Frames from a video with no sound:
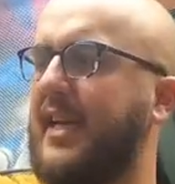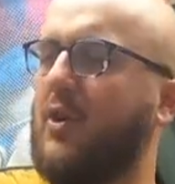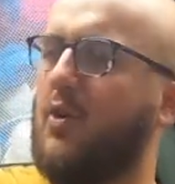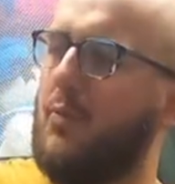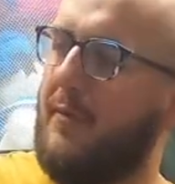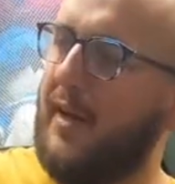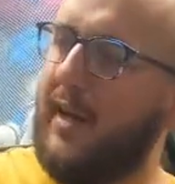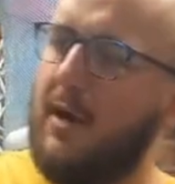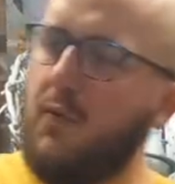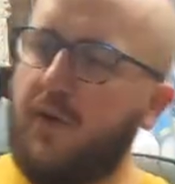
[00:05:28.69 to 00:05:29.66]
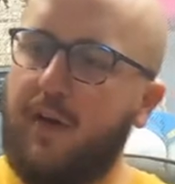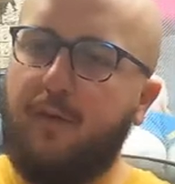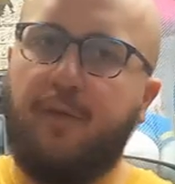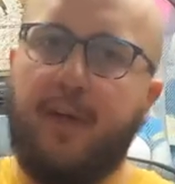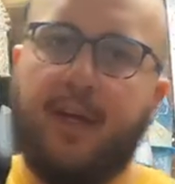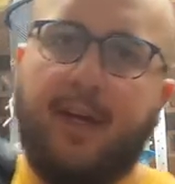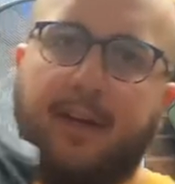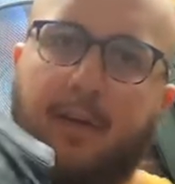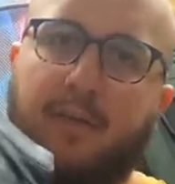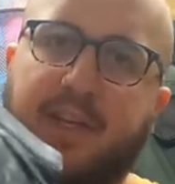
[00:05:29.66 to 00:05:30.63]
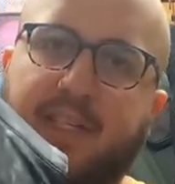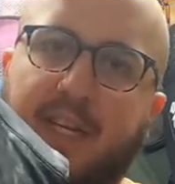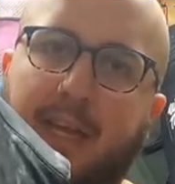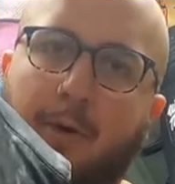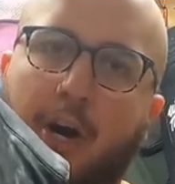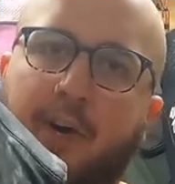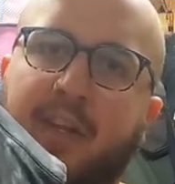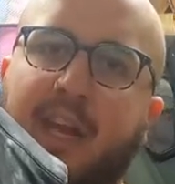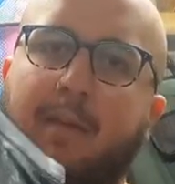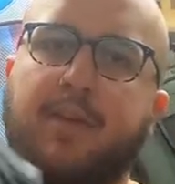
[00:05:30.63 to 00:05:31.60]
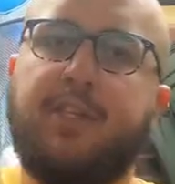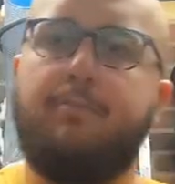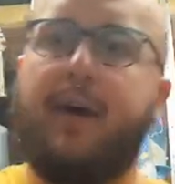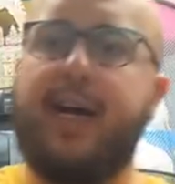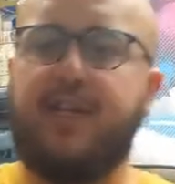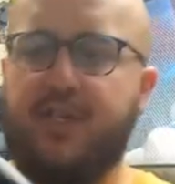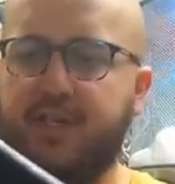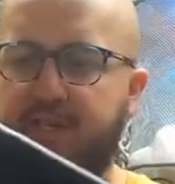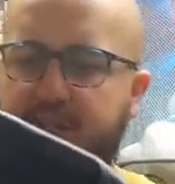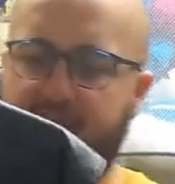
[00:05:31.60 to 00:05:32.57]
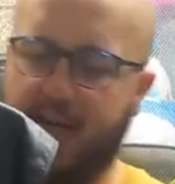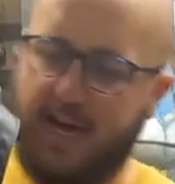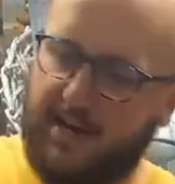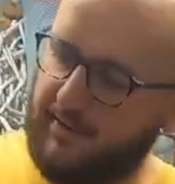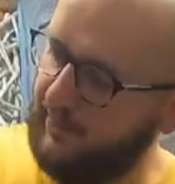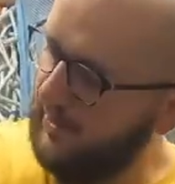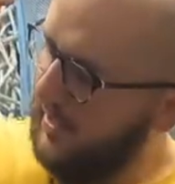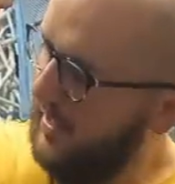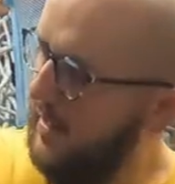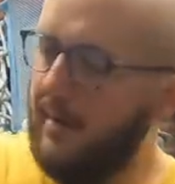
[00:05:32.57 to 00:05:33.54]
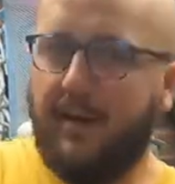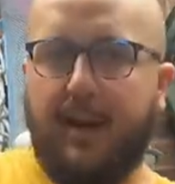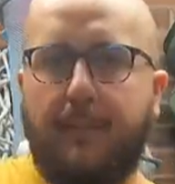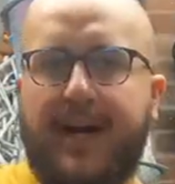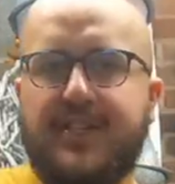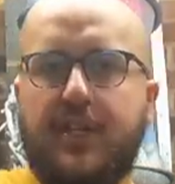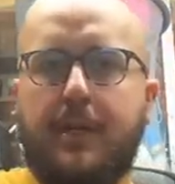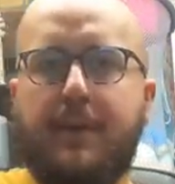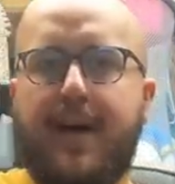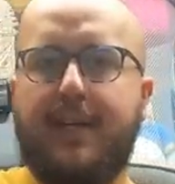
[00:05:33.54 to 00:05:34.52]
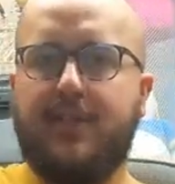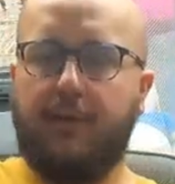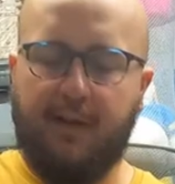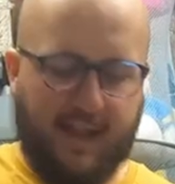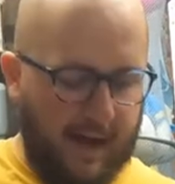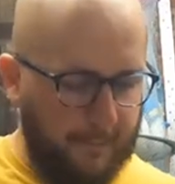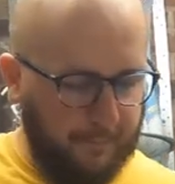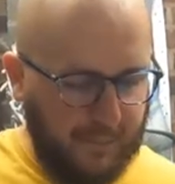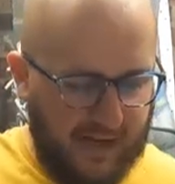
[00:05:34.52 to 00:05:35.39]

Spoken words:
It come with a load of, I don't know if you can see them, Harley Davidson badges and, you know, badges on the back and stuff like that.